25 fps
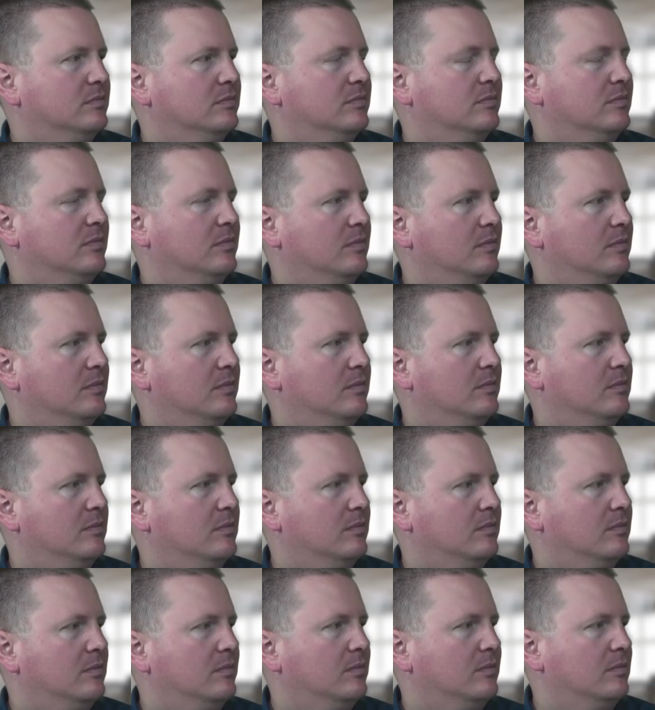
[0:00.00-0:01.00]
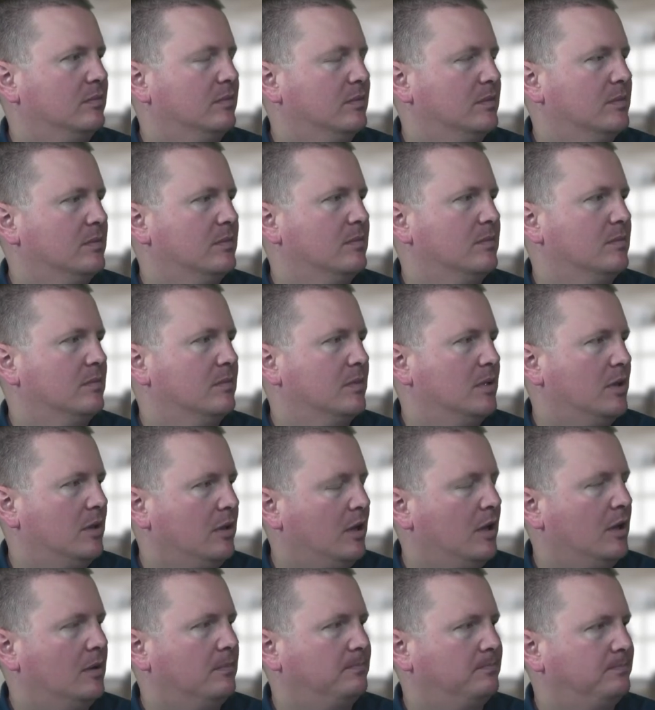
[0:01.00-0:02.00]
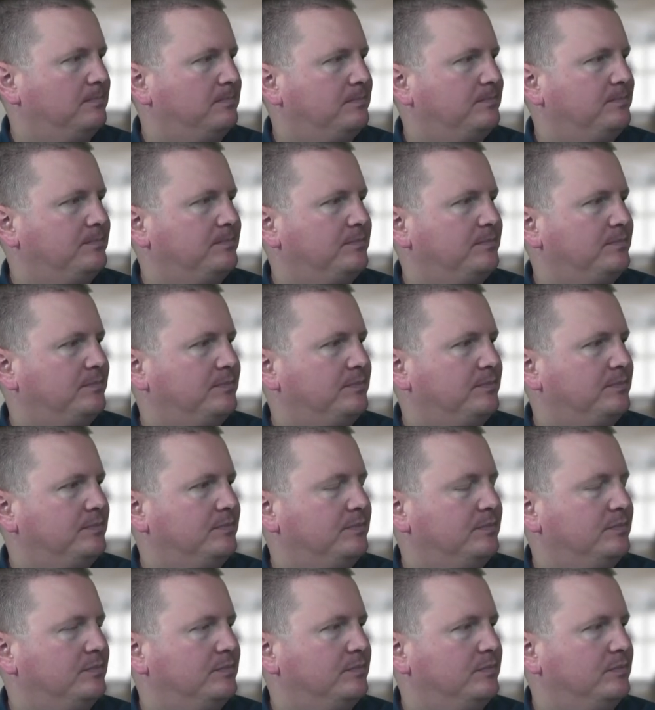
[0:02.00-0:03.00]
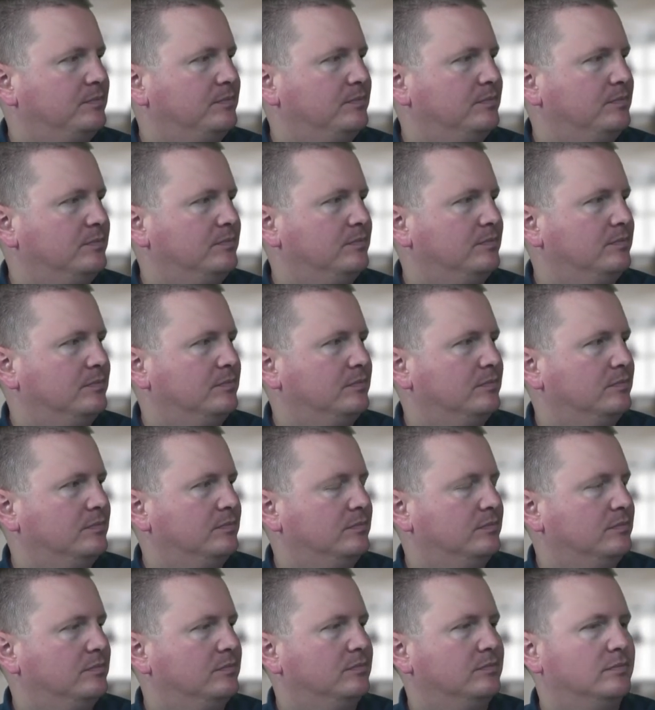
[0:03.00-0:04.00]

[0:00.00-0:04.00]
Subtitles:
This person isn't speaking.